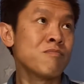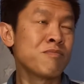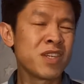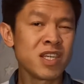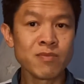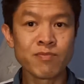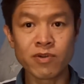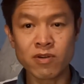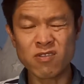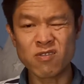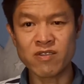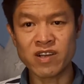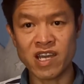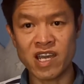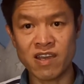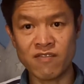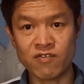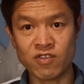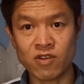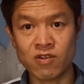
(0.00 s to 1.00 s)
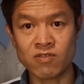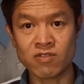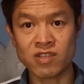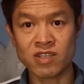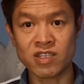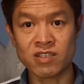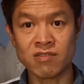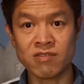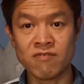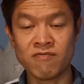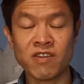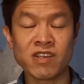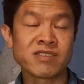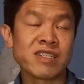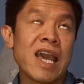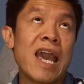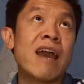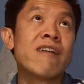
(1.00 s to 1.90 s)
people have told us, in fact,